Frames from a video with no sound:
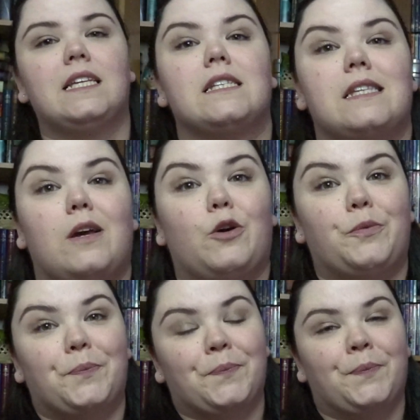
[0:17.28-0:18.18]

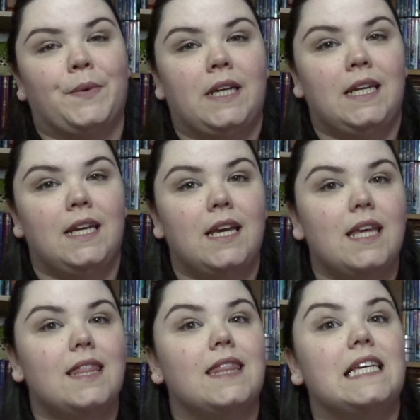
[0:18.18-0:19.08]
So
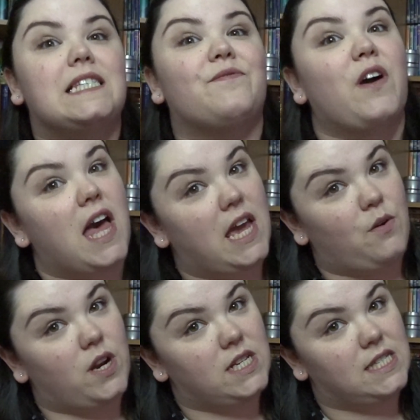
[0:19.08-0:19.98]
this
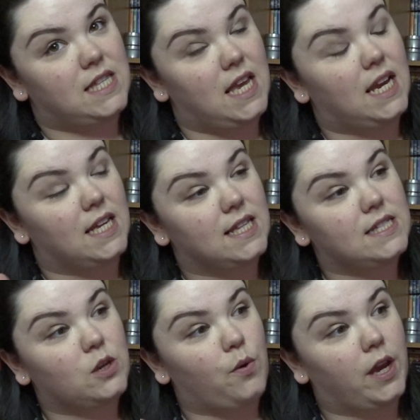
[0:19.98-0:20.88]
virus thing
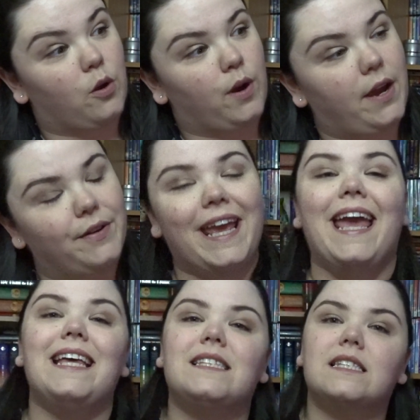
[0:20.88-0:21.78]
that's going around,
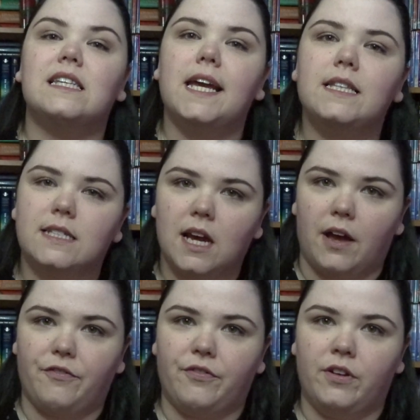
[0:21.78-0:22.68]
it's
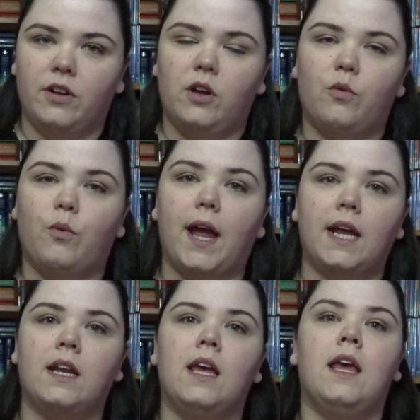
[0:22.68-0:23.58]
tough,
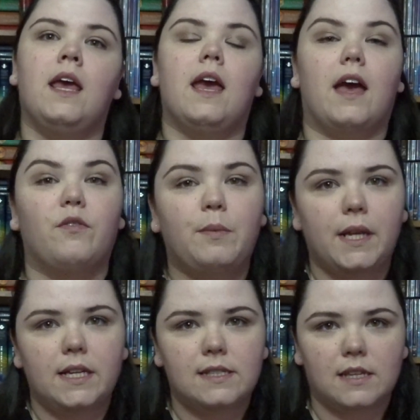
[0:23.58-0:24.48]
right?
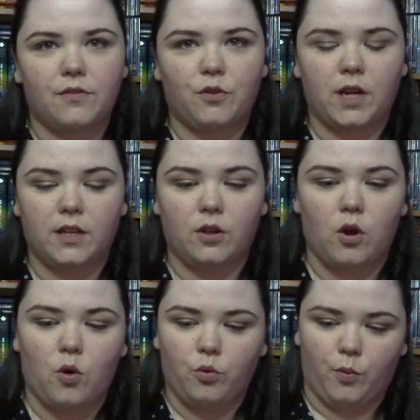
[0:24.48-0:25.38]
Everybody is suffering in their
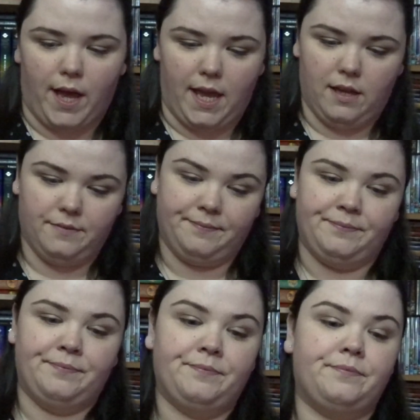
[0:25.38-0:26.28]
own way,
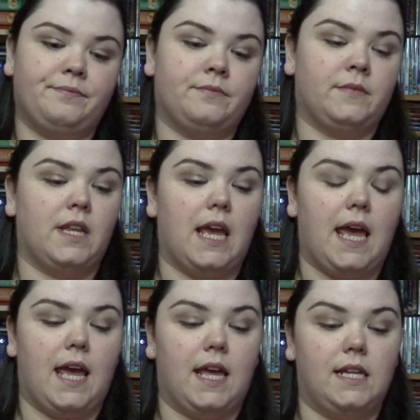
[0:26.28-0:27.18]

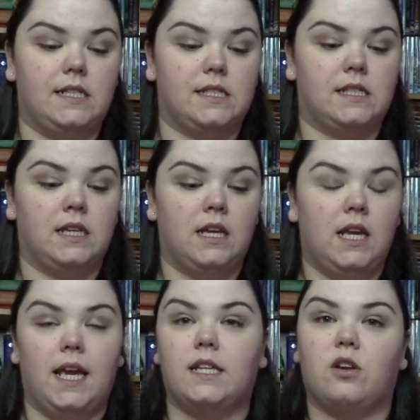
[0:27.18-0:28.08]
and
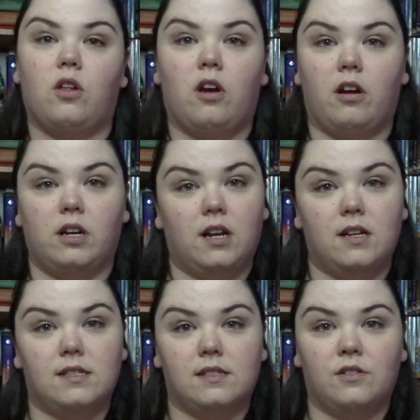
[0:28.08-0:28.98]
it's all hard on
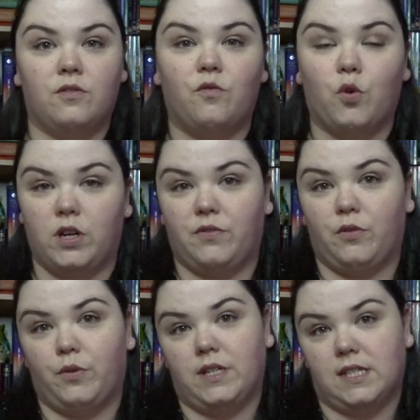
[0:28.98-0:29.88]
us for
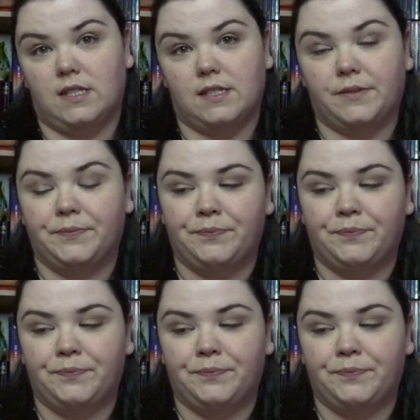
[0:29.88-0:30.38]
different reasons.